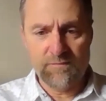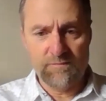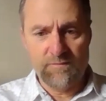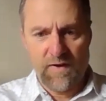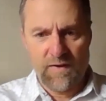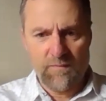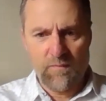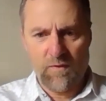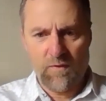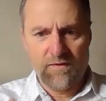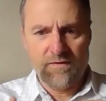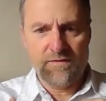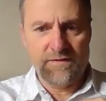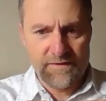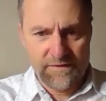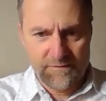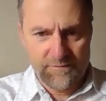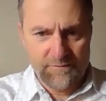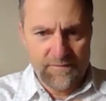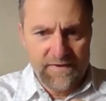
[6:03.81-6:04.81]
My part,
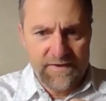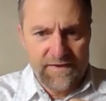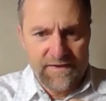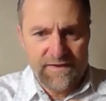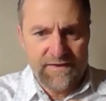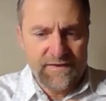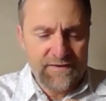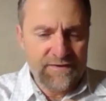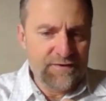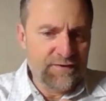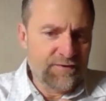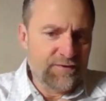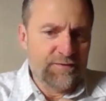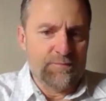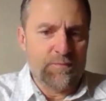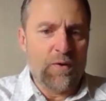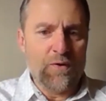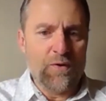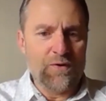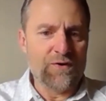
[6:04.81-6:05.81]
me, your
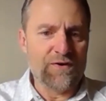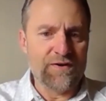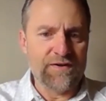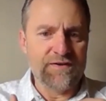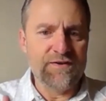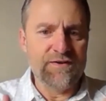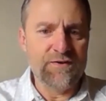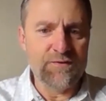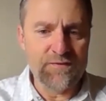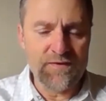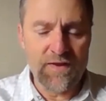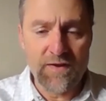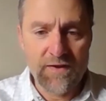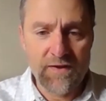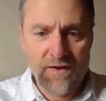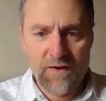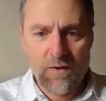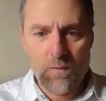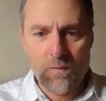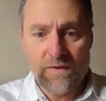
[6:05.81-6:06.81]
partner, and you, that
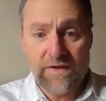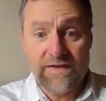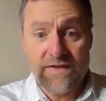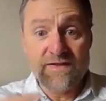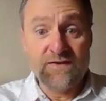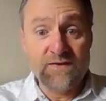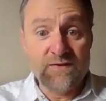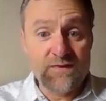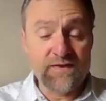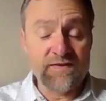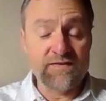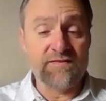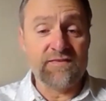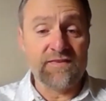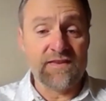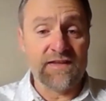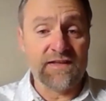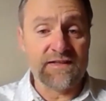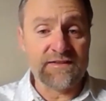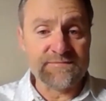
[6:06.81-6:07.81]
we could do
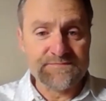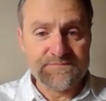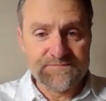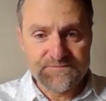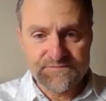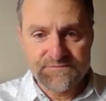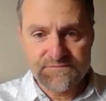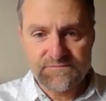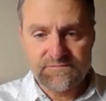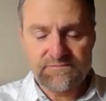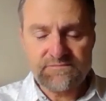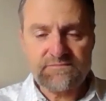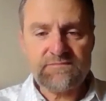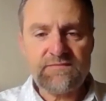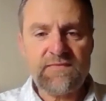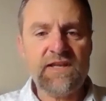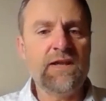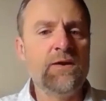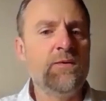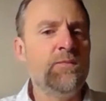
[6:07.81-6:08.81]
this thing
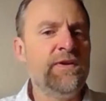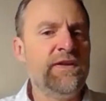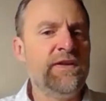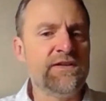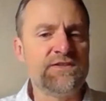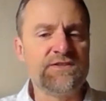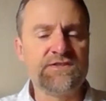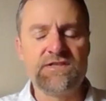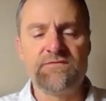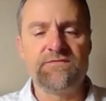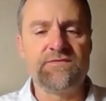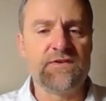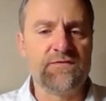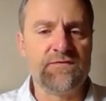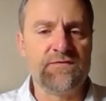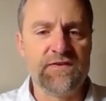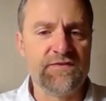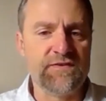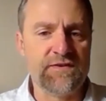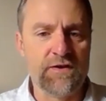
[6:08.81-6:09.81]
and we could shift
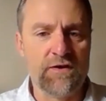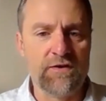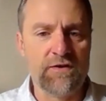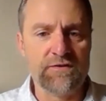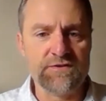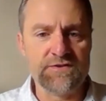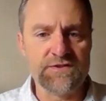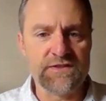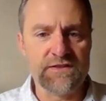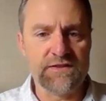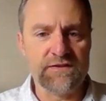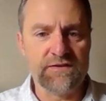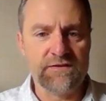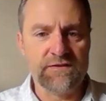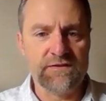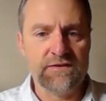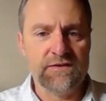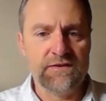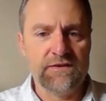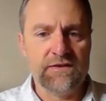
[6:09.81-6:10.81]
your physiology.
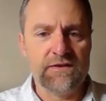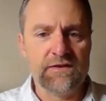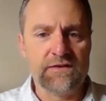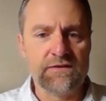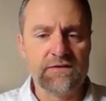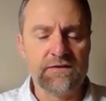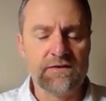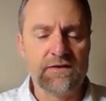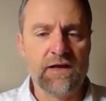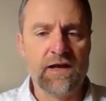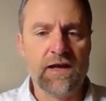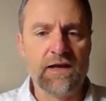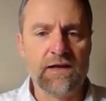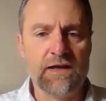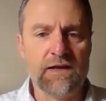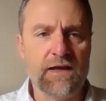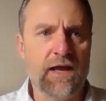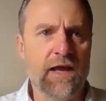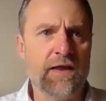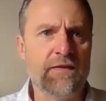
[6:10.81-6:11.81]

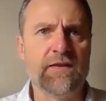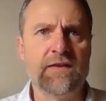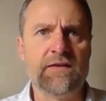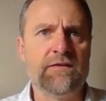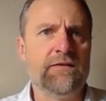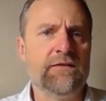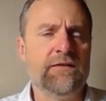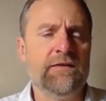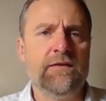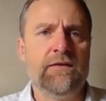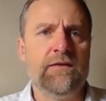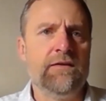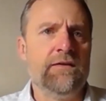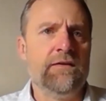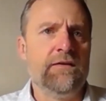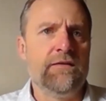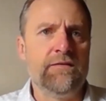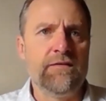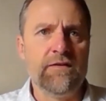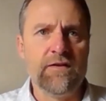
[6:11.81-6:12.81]
And then
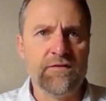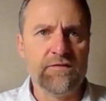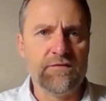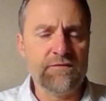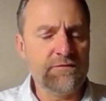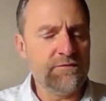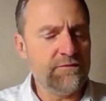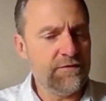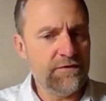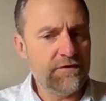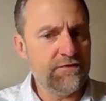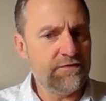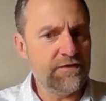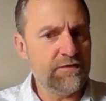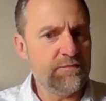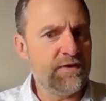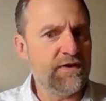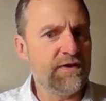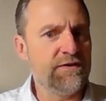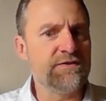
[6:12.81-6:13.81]
there'll
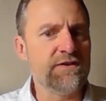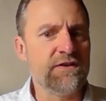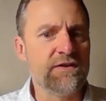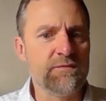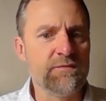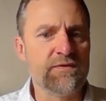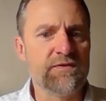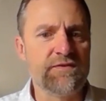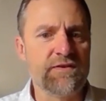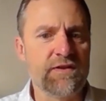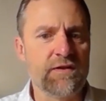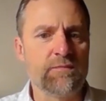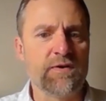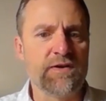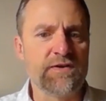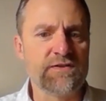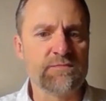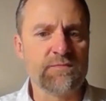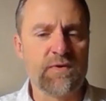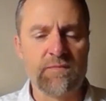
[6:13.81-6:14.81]
usually be a genuine
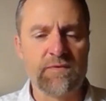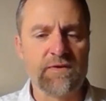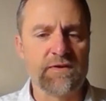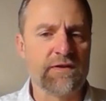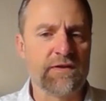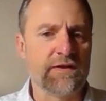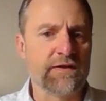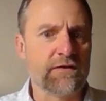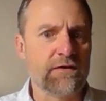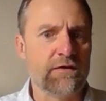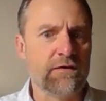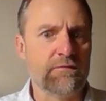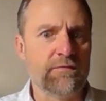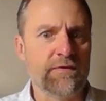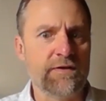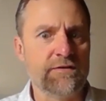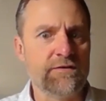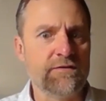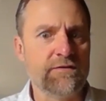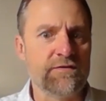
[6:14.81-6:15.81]
celebration moment, like, "Oh,
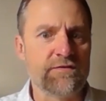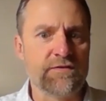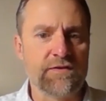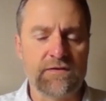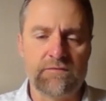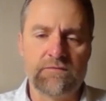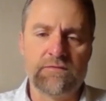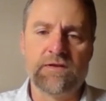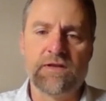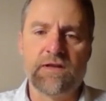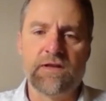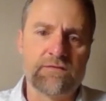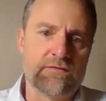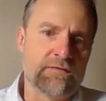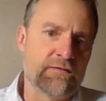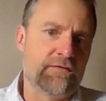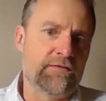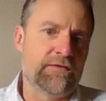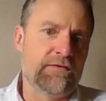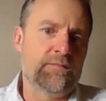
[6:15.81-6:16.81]
we could do this. I didn't realize
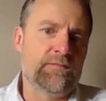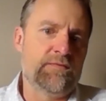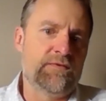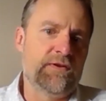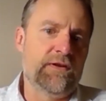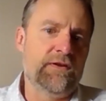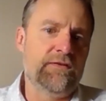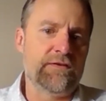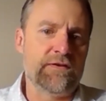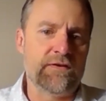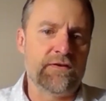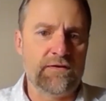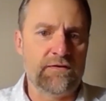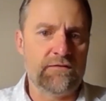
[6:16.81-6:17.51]
this seems easy."